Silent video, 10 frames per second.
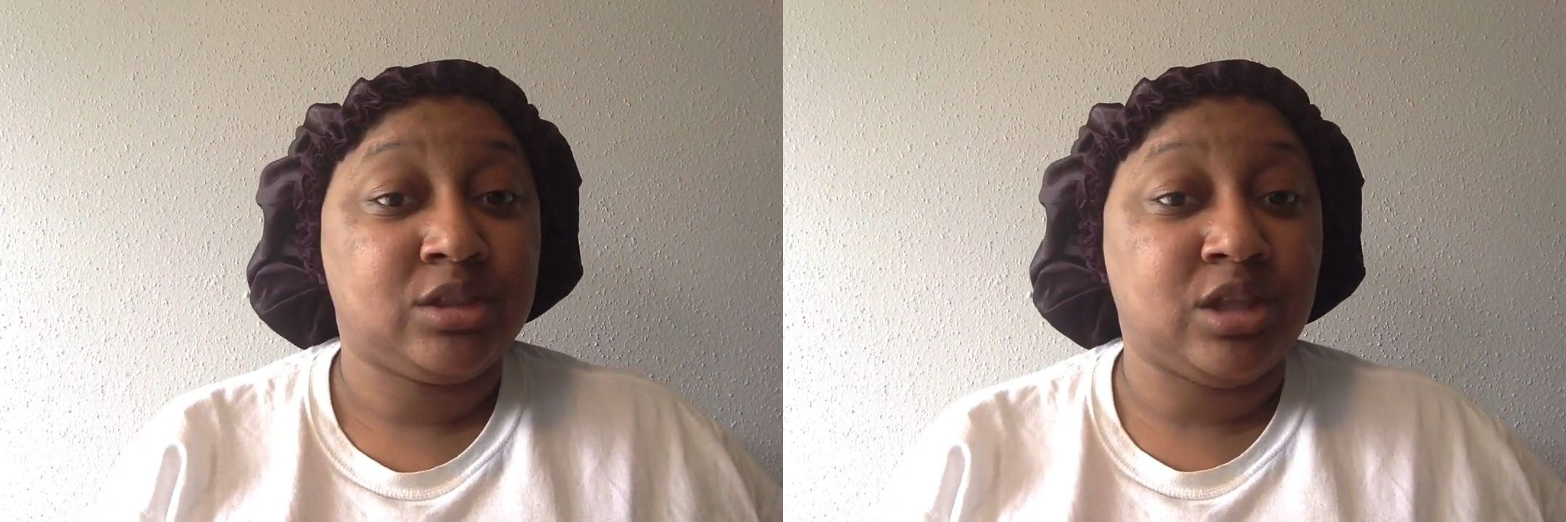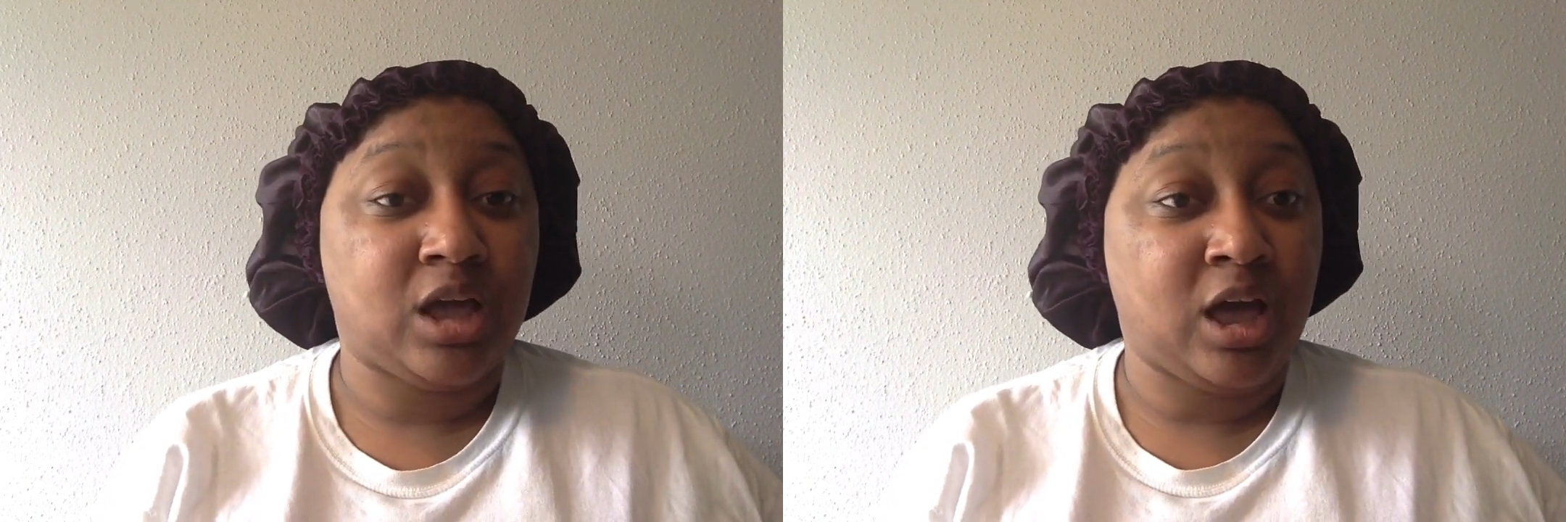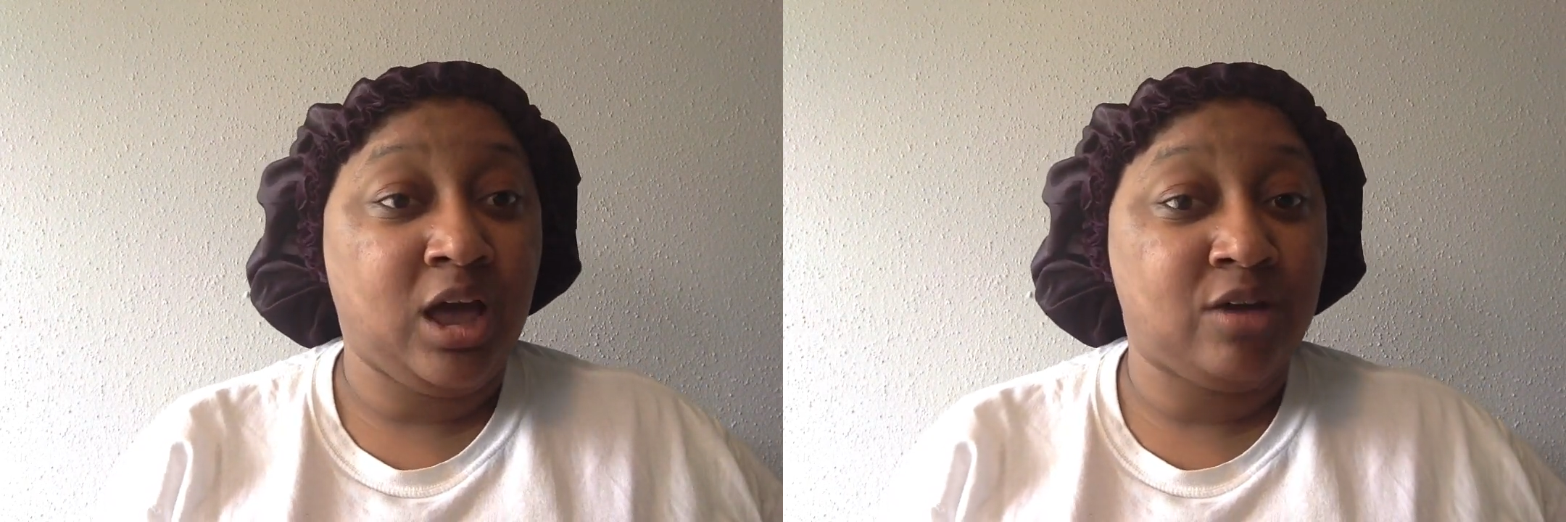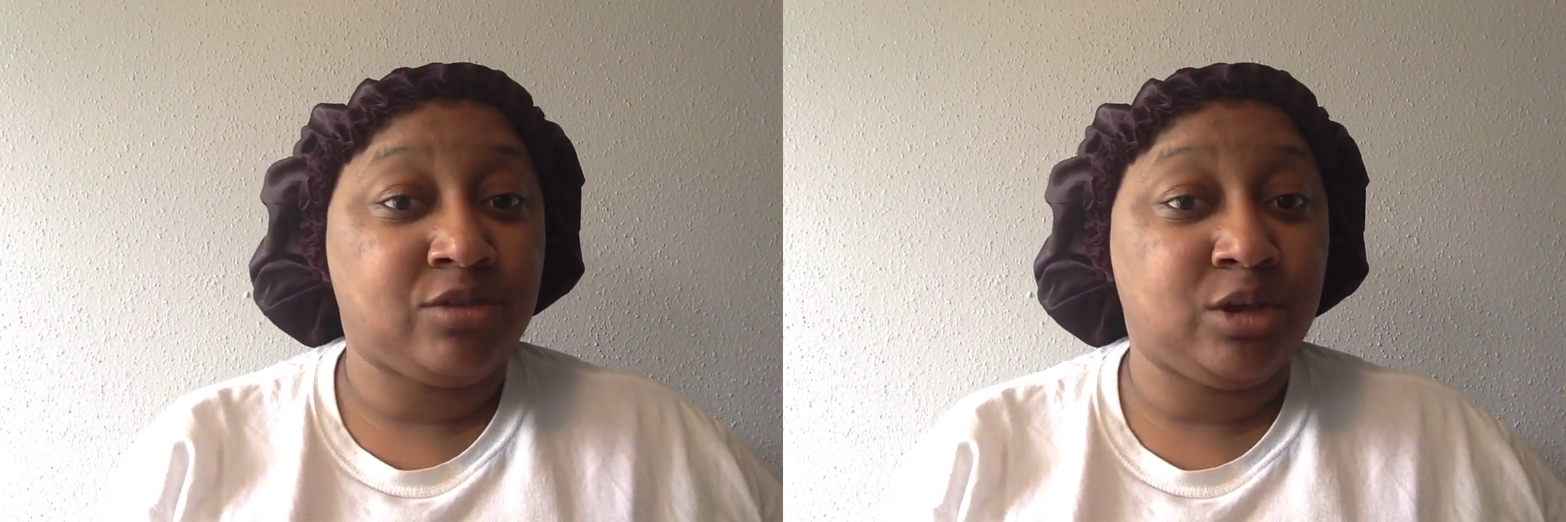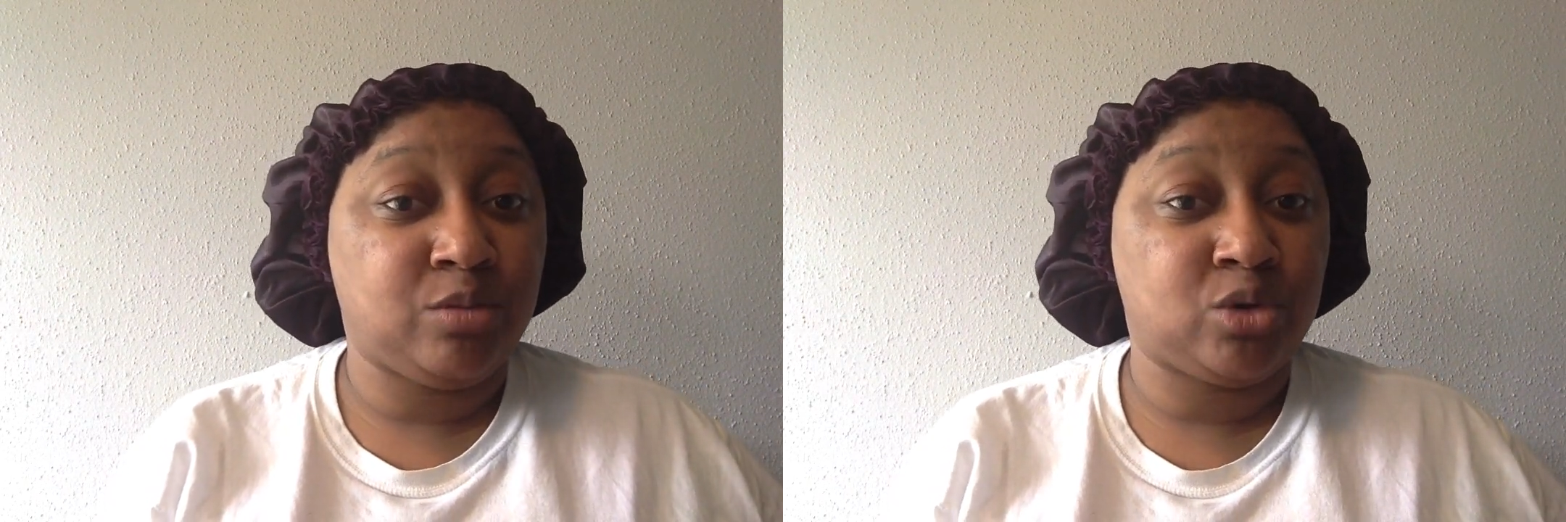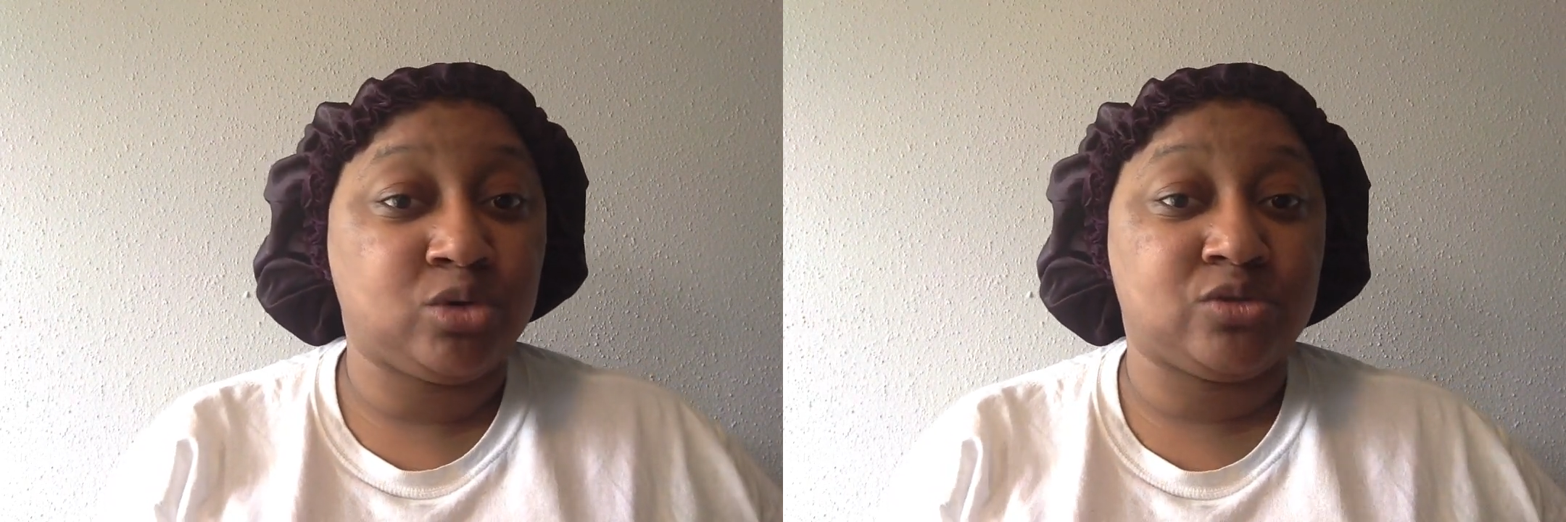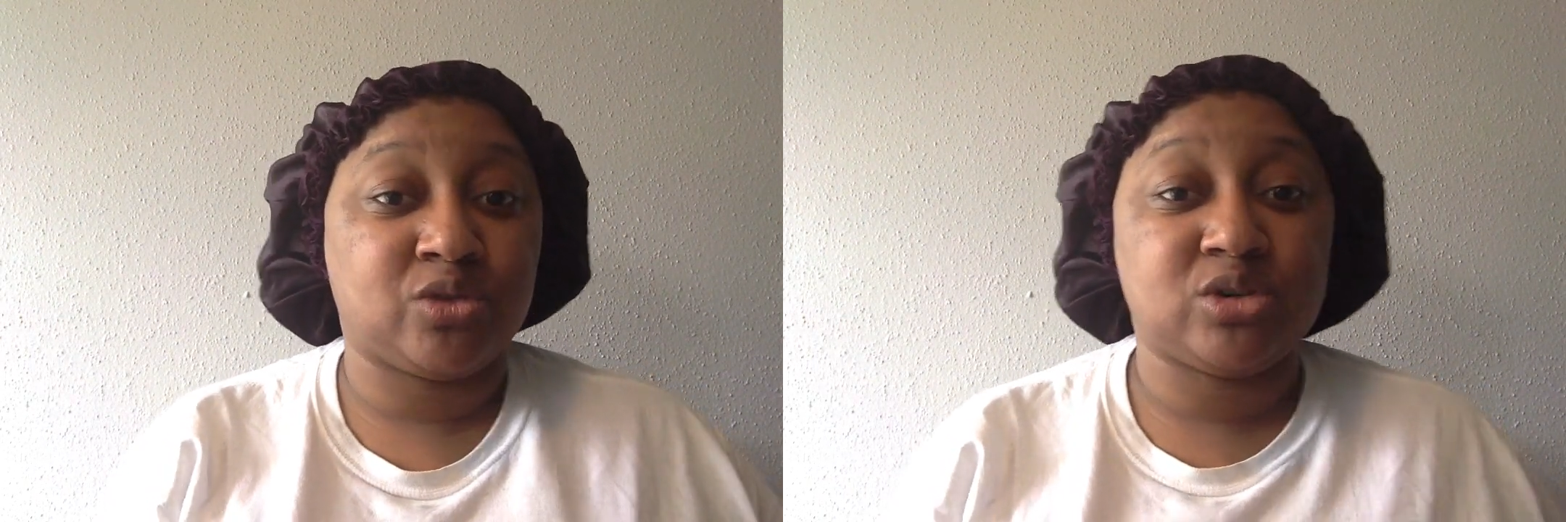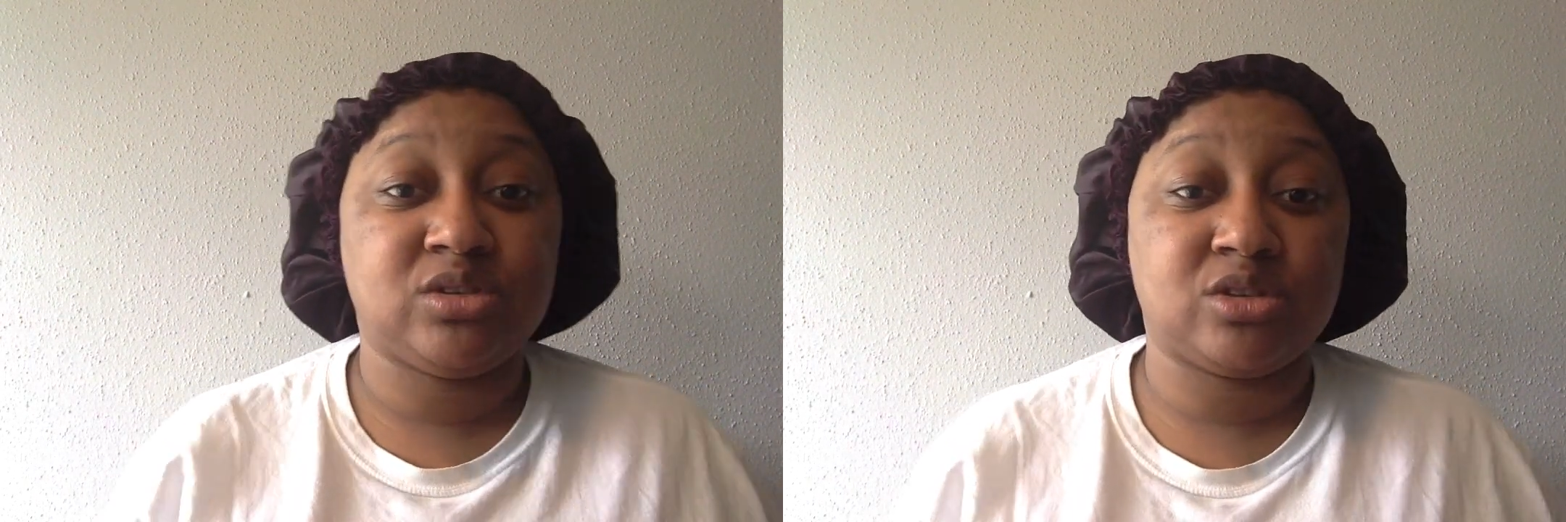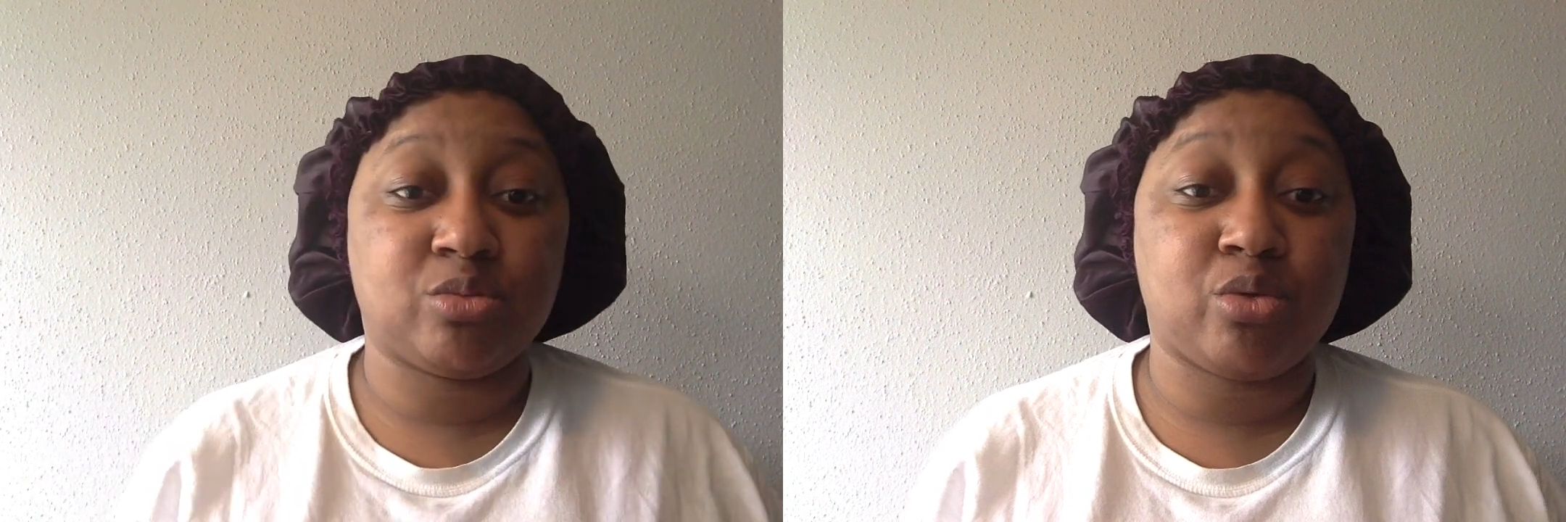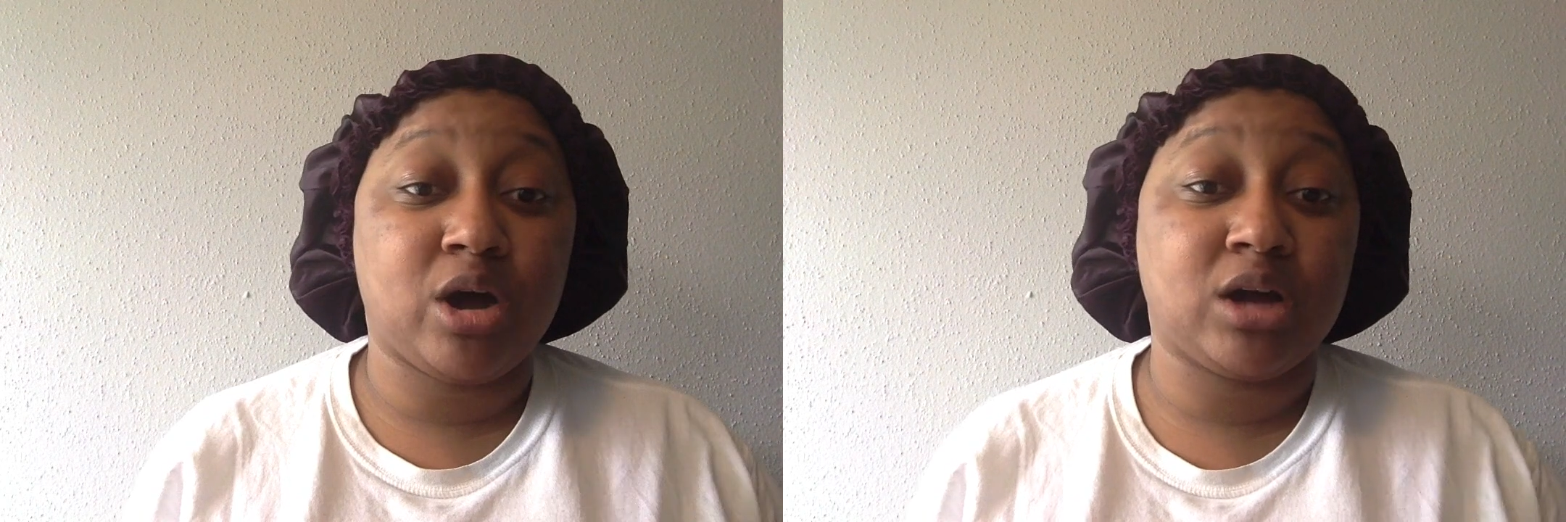that have chemicals versus a
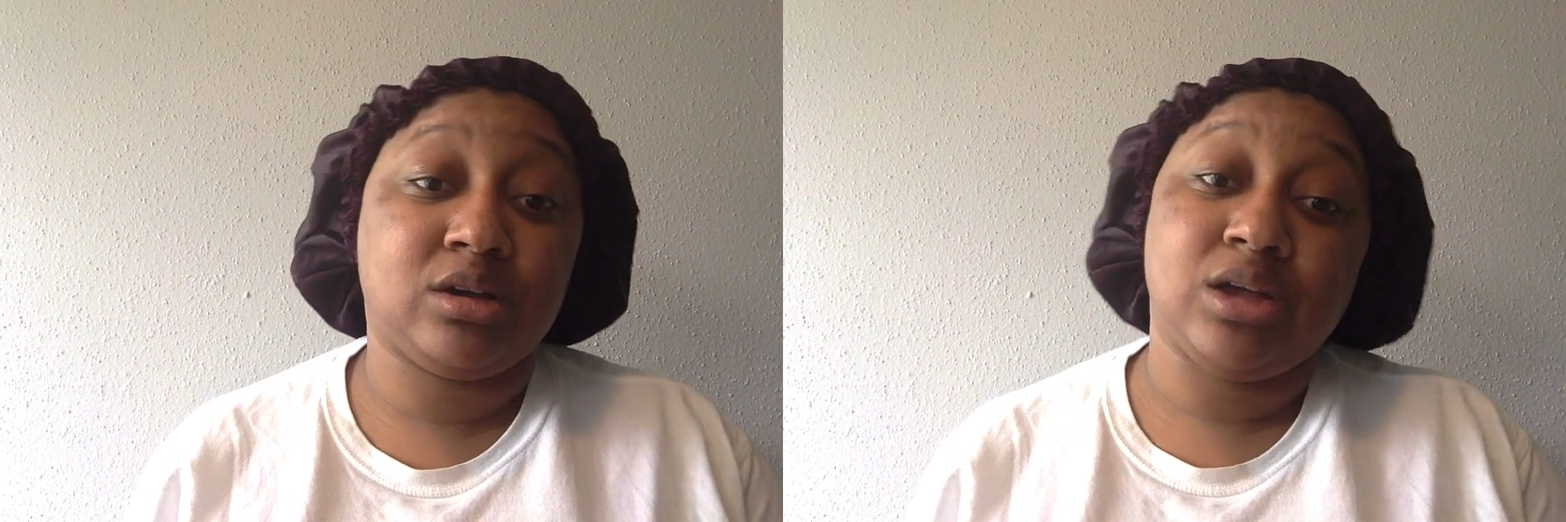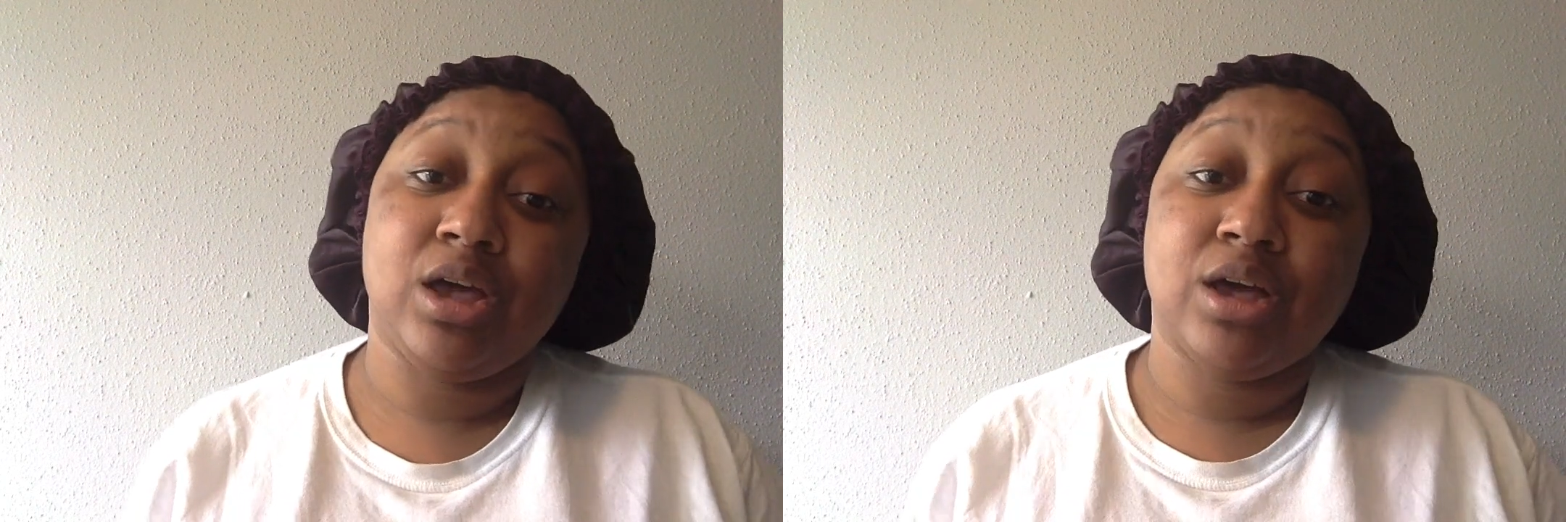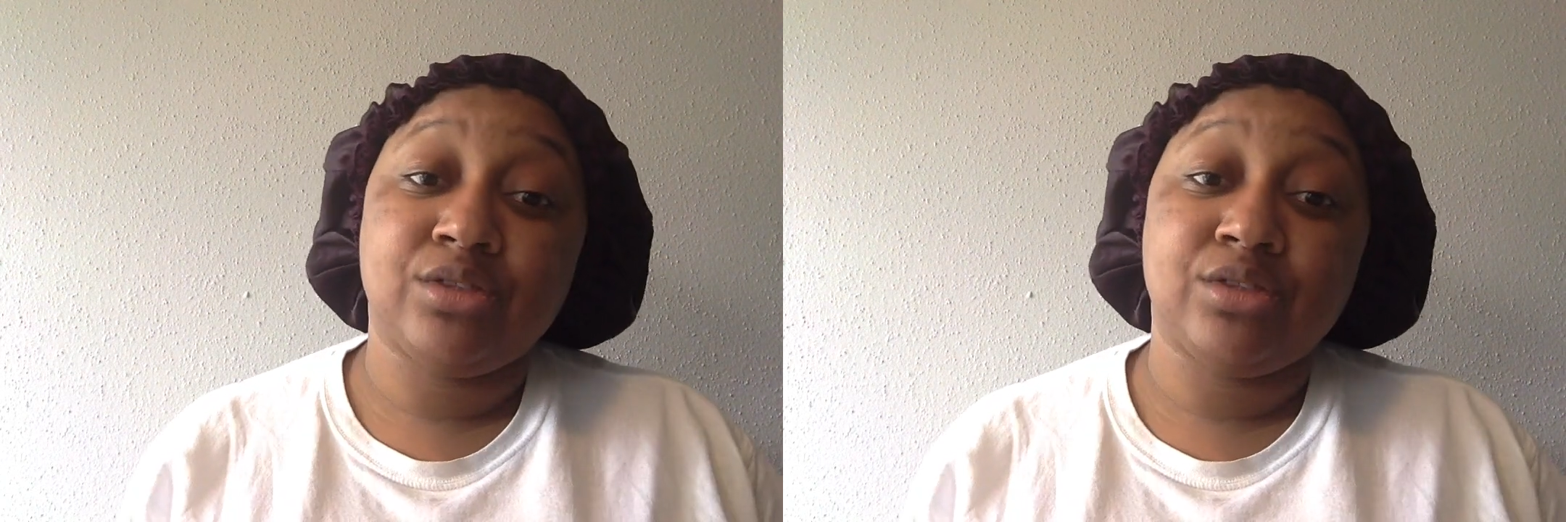product